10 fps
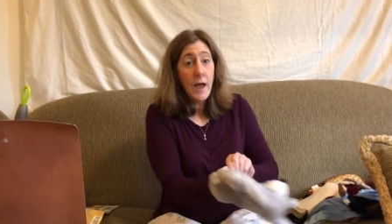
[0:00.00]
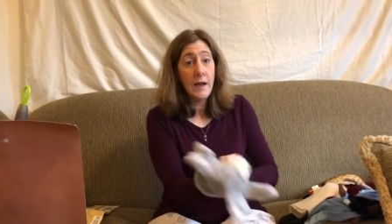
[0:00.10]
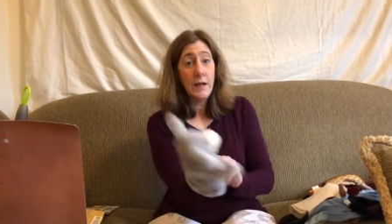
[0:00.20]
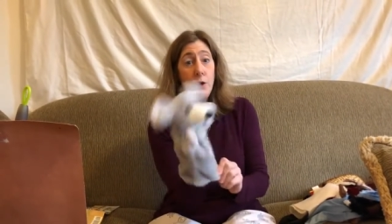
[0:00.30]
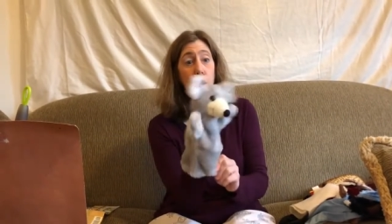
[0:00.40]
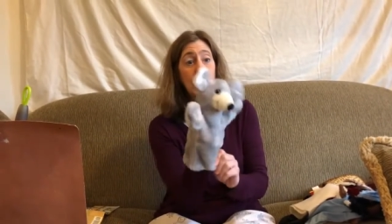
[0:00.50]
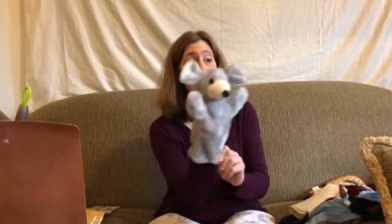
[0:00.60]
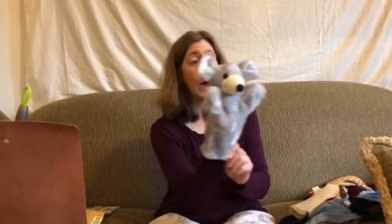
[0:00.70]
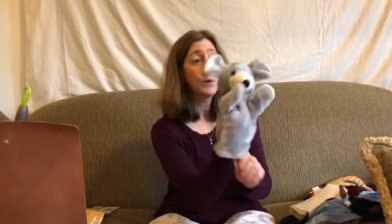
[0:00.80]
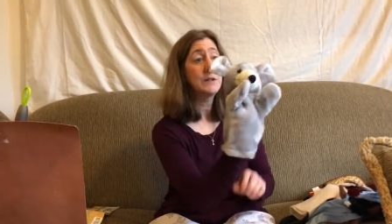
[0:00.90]
and he
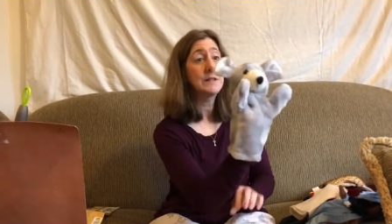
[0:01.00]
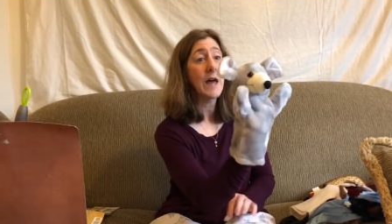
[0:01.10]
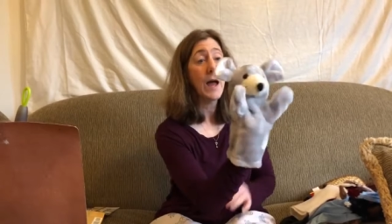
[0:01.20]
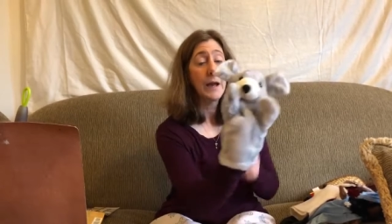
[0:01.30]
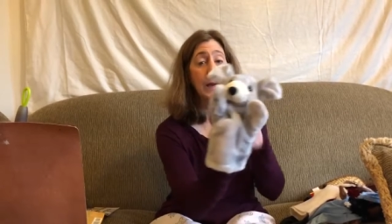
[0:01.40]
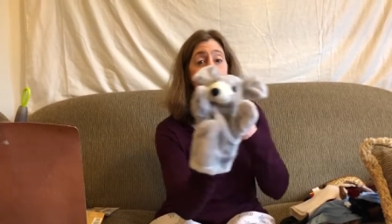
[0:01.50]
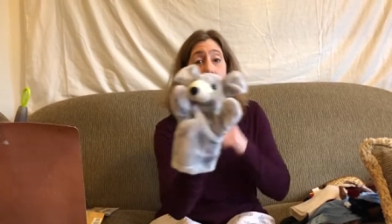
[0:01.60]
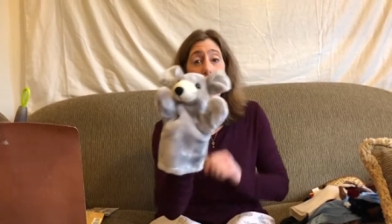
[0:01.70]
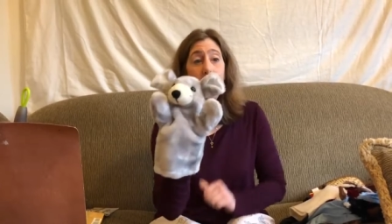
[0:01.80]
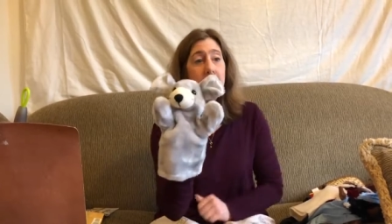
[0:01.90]
looked outside
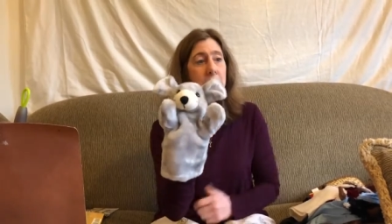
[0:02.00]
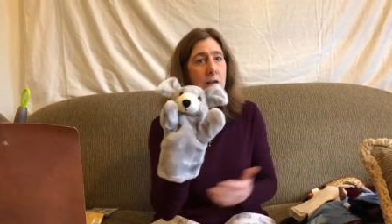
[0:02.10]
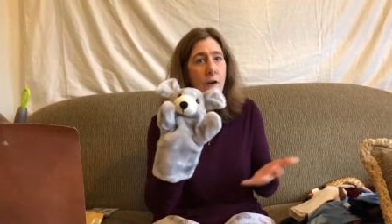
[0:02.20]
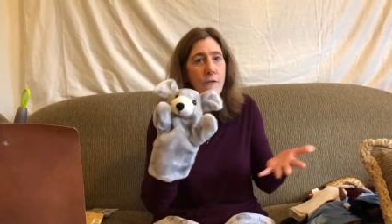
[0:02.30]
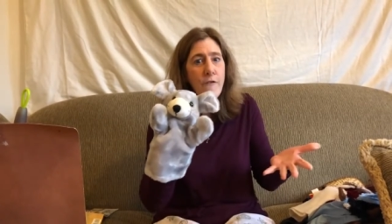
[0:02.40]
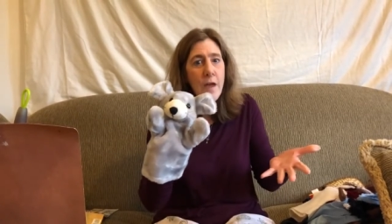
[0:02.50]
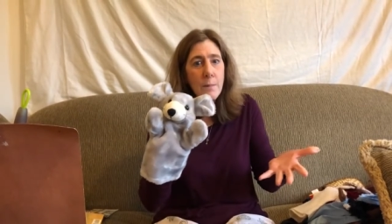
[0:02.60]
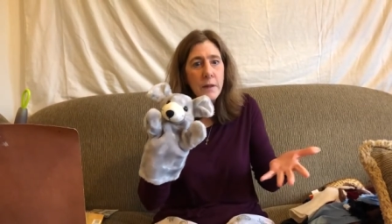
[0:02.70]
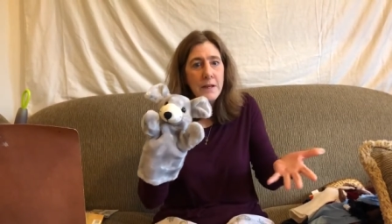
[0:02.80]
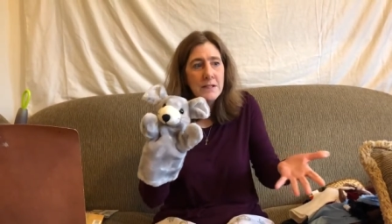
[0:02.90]
and he saw
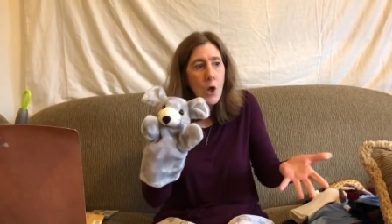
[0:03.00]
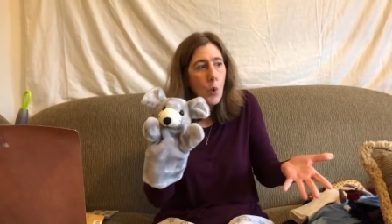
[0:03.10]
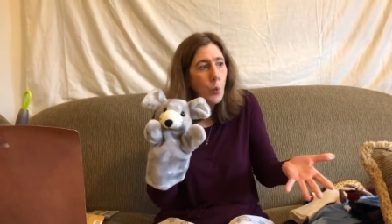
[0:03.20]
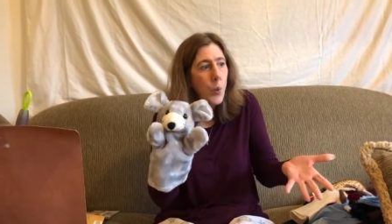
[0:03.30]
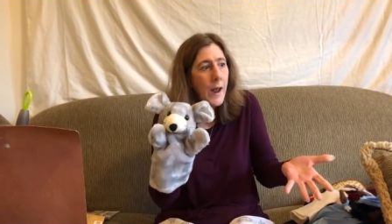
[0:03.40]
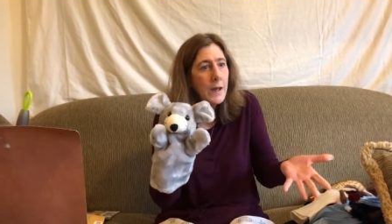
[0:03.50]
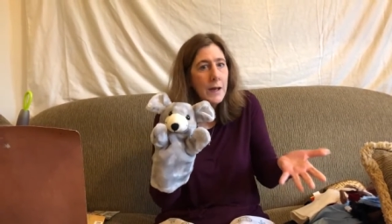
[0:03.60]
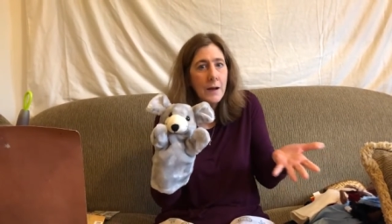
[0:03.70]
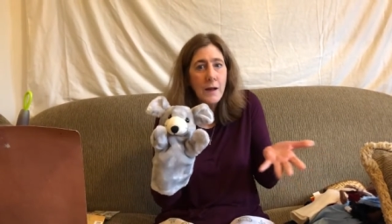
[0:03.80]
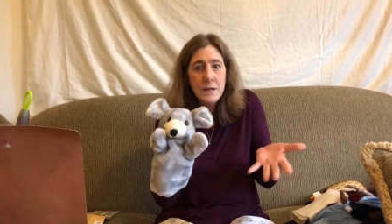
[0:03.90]
families
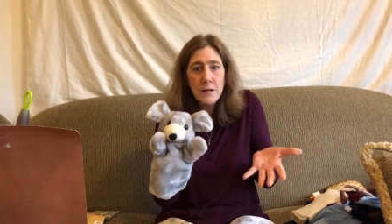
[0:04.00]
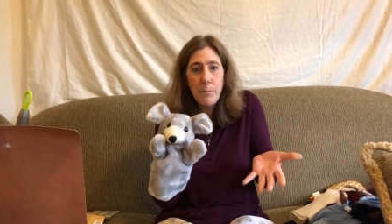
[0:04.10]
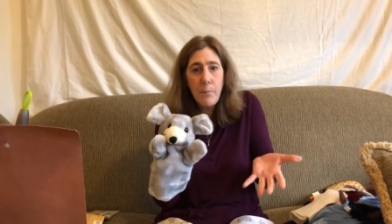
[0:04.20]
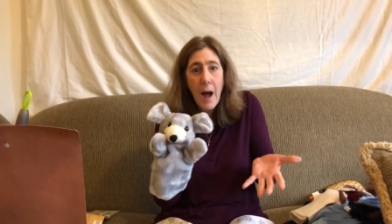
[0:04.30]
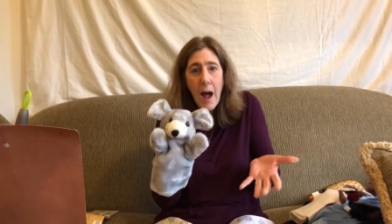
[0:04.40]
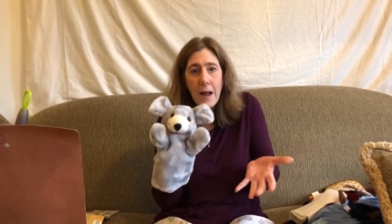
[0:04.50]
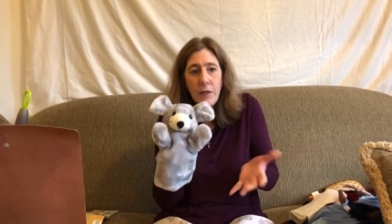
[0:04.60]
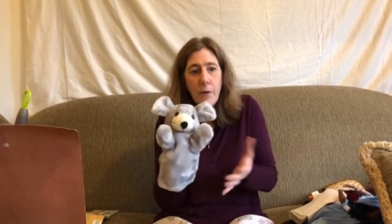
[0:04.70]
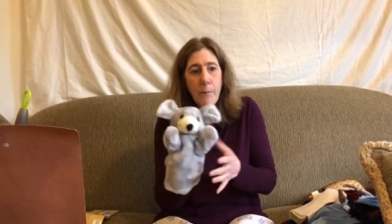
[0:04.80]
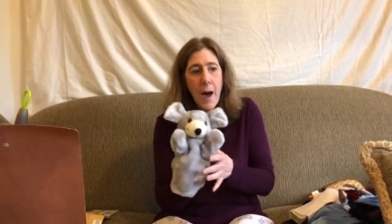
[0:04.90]
waiting to
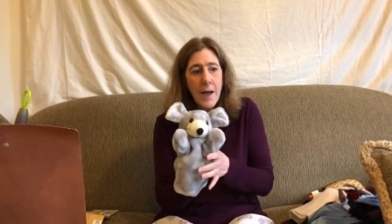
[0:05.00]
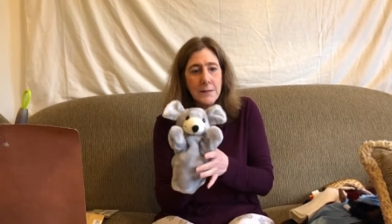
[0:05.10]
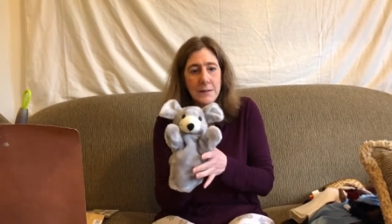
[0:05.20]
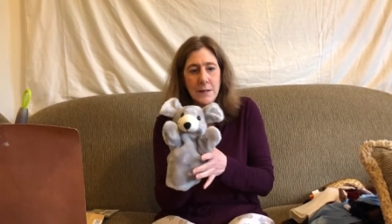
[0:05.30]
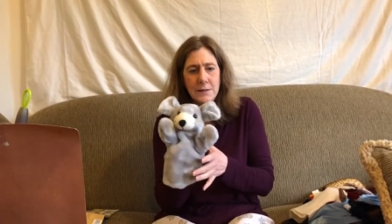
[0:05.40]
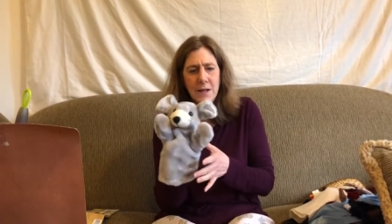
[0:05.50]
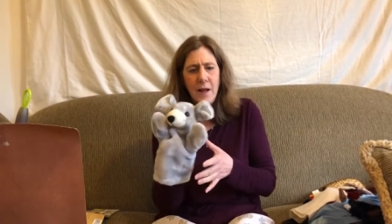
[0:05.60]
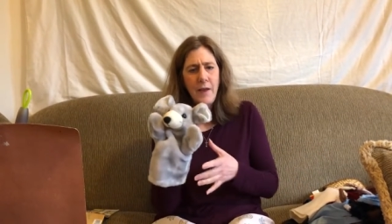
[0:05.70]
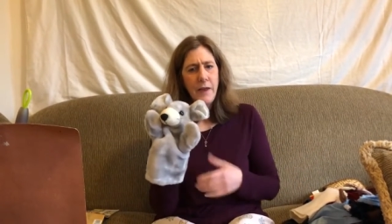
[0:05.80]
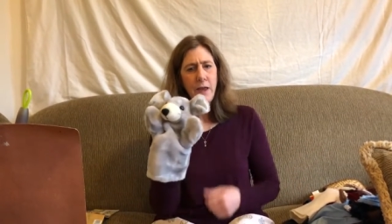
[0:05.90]
buy the boxes.
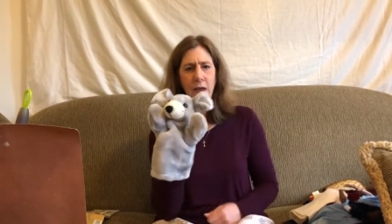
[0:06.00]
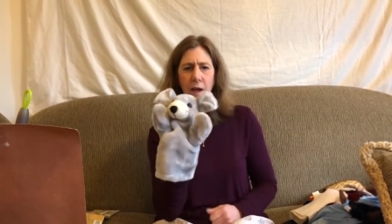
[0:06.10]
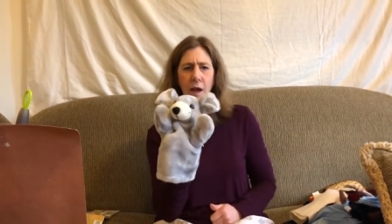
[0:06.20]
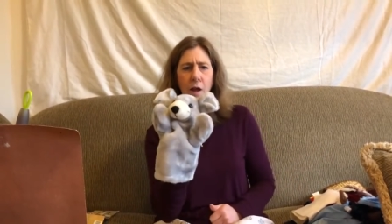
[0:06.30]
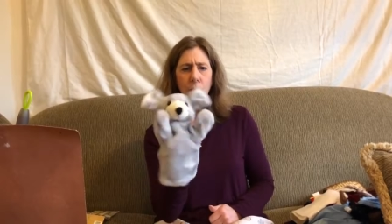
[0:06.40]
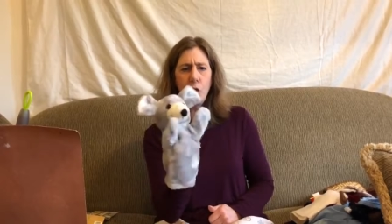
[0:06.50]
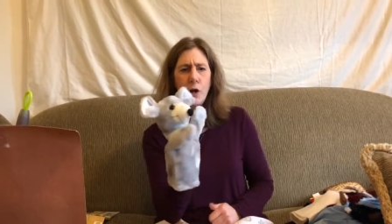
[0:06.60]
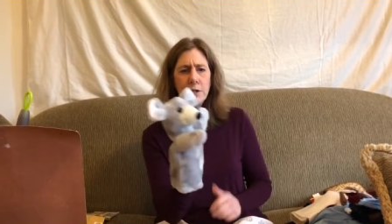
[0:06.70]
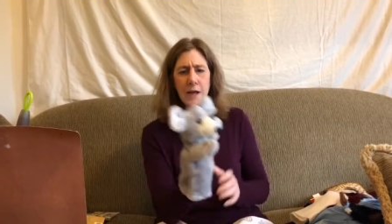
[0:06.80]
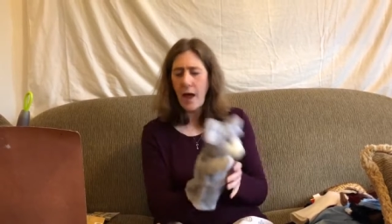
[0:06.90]
He
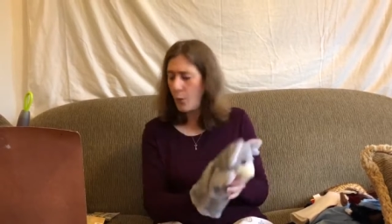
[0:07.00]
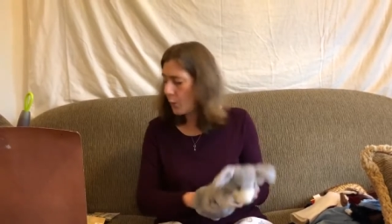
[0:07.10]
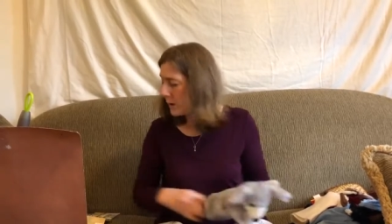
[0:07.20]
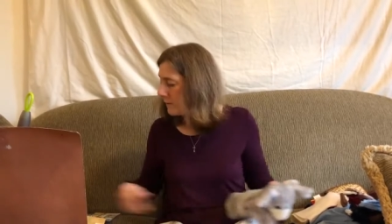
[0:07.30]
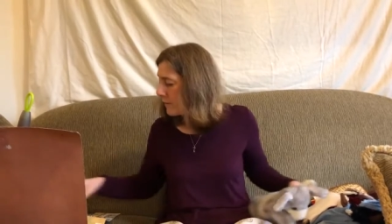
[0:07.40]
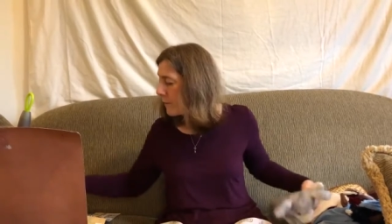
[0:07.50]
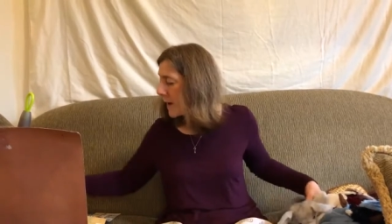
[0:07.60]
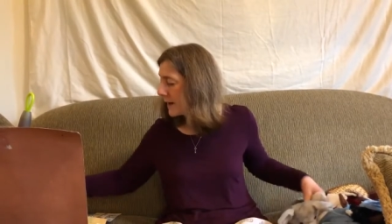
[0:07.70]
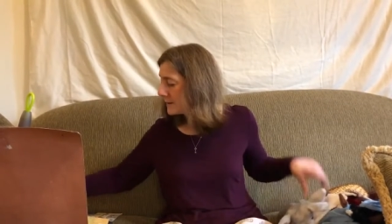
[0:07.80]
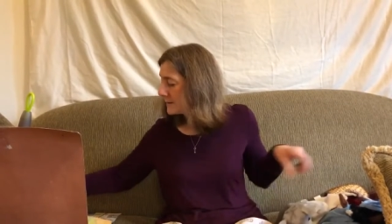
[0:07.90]
looked at one of the
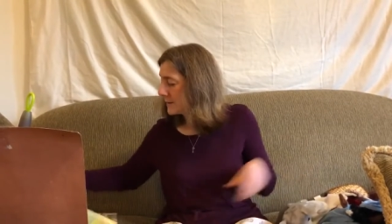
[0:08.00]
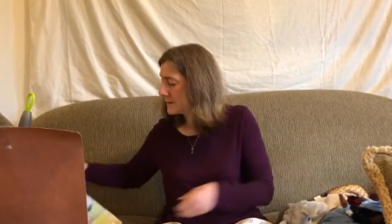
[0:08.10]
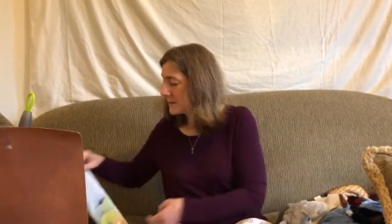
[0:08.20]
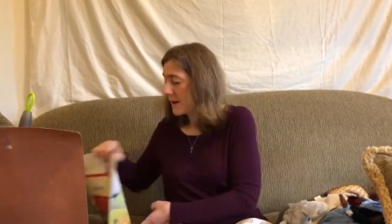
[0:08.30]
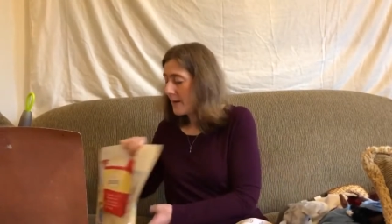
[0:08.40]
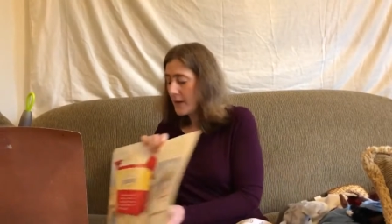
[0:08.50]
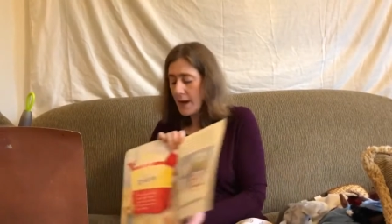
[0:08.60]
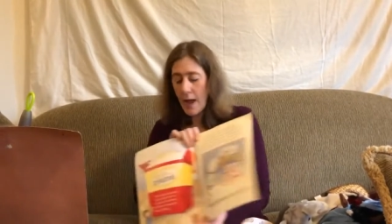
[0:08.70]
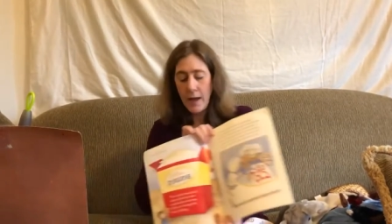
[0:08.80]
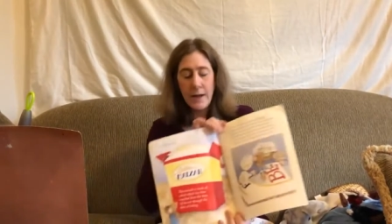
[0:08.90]
boxes
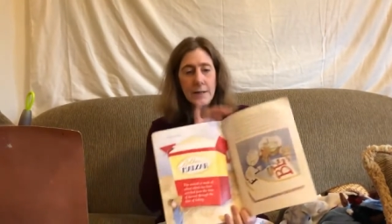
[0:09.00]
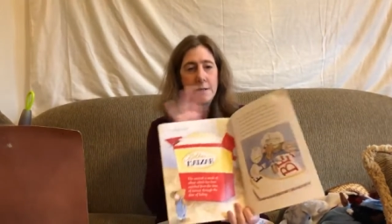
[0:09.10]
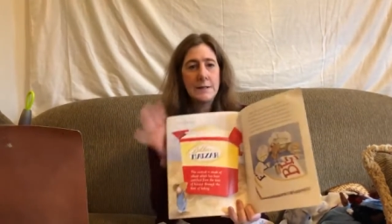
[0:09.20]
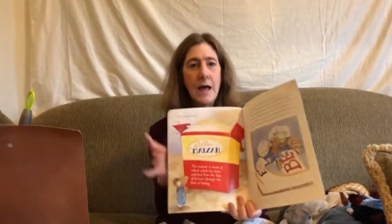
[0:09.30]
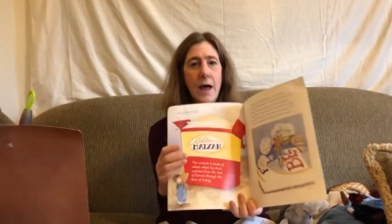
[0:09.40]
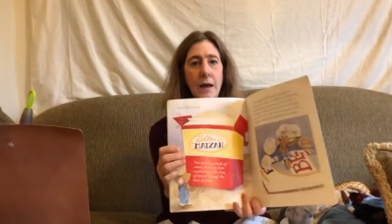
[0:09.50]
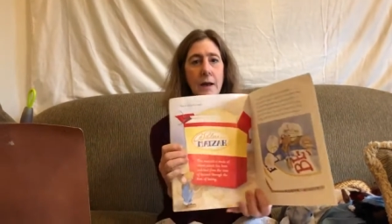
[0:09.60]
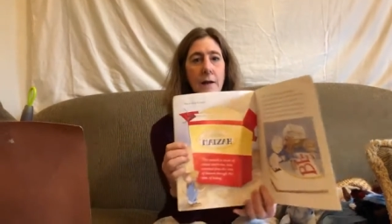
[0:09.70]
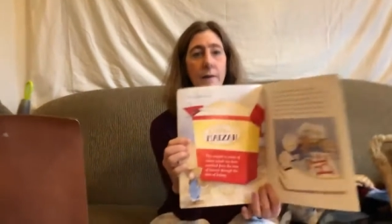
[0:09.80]
and it said,